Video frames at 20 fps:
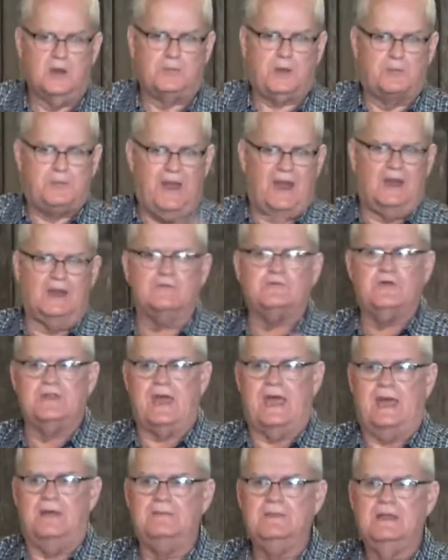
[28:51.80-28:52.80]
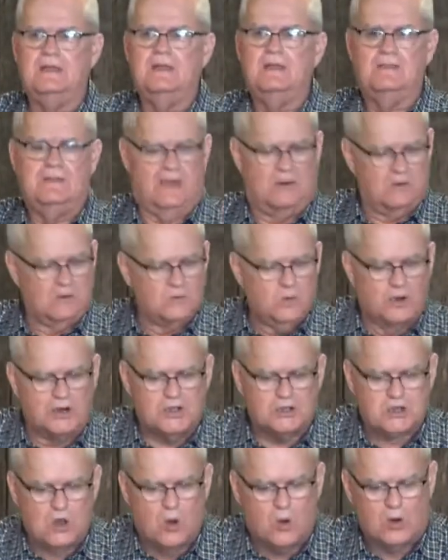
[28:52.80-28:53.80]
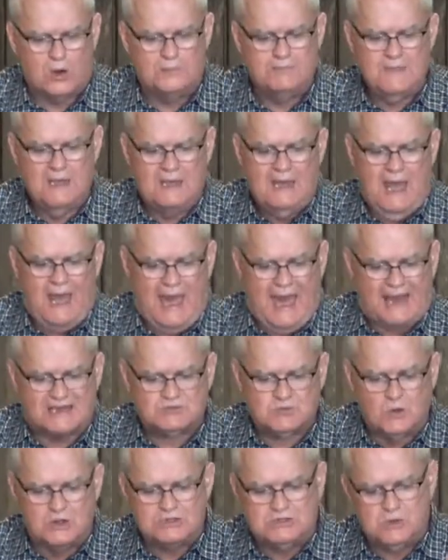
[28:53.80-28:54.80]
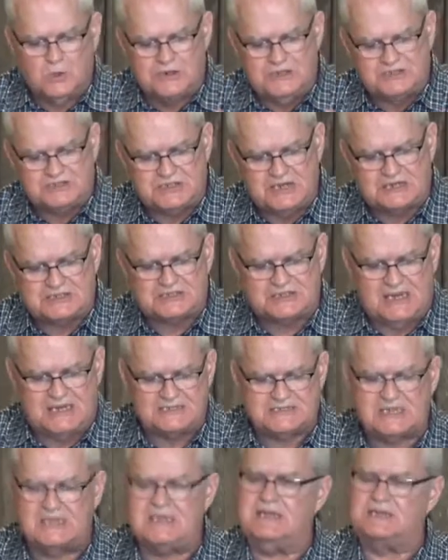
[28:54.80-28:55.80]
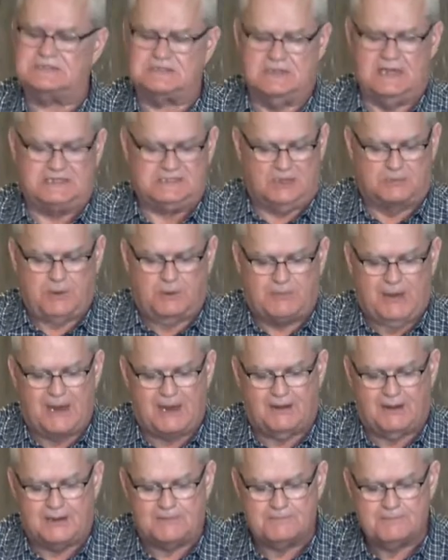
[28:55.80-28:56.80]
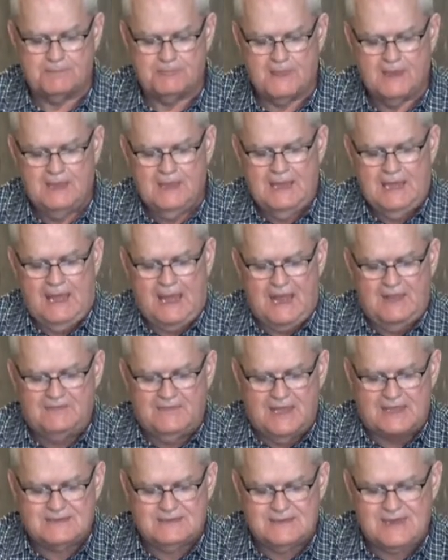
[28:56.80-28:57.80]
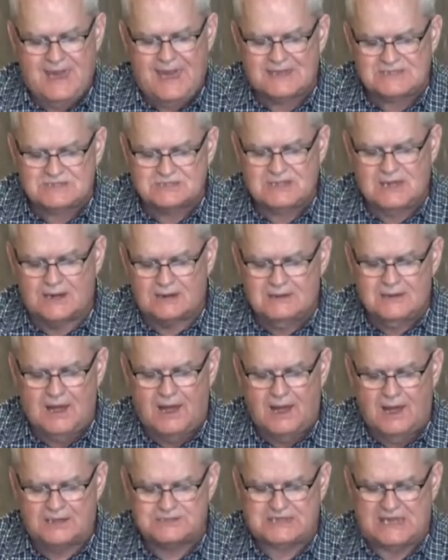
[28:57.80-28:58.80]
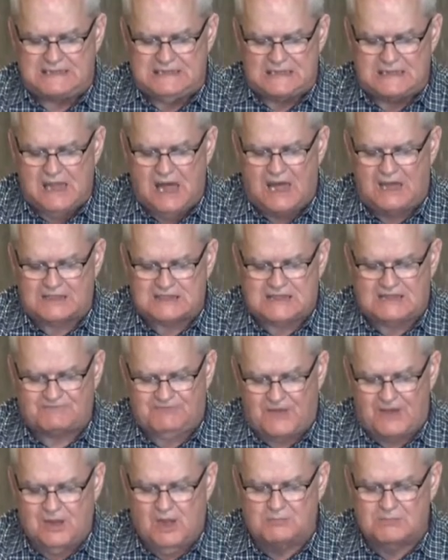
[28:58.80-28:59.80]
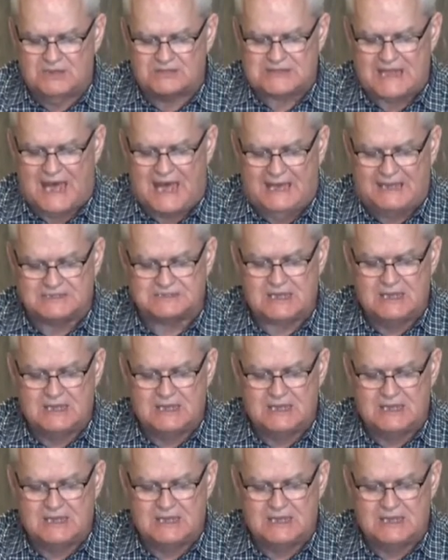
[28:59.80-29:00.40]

preparing for that. They were in one accord. Acts 1:26 says this, as they're preparing. And they cast their lots, and the lot that fell on Matthias,